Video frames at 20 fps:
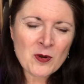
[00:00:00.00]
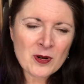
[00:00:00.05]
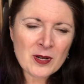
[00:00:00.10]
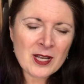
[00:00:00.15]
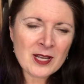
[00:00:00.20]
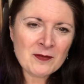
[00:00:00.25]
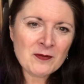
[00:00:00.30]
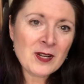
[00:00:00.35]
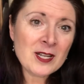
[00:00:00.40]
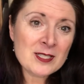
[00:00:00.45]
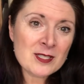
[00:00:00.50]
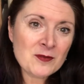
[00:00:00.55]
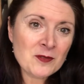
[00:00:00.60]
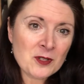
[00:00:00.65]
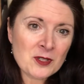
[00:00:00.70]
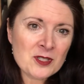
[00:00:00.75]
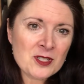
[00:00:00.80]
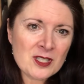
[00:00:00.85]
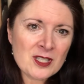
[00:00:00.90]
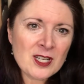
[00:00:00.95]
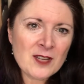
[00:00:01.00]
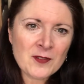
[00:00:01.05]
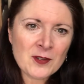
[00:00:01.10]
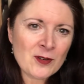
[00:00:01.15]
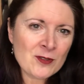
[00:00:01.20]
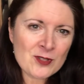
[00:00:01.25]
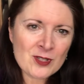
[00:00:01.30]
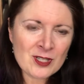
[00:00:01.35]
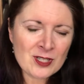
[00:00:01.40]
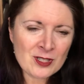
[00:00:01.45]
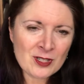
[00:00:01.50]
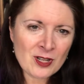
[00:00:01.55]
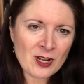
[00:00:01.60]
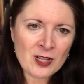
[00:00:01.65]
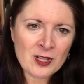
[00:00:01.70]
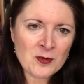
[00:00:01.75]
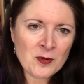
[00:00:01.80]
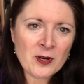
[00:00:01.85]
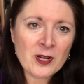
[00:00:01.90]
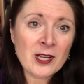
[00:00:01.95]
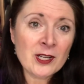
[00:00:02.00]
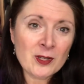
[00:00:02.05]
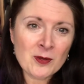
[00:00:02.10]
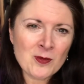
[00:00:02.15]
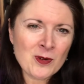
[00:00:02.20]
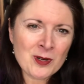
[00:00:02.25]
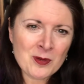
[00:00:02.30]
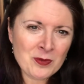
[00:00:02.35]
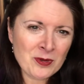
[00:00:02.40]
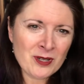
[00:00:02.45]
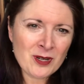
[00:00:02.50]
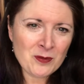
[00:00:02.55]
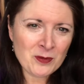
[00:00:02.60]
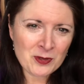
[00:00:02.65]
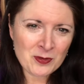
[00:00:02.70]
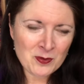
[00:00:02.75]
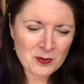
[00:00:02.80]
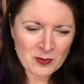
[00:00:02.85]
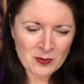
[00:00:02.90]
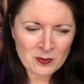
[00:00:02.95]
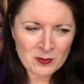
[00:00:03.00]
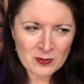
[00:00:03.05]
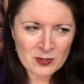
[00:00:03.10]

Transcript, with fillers: or and vice versa, if you're interested in color work and you want to put up with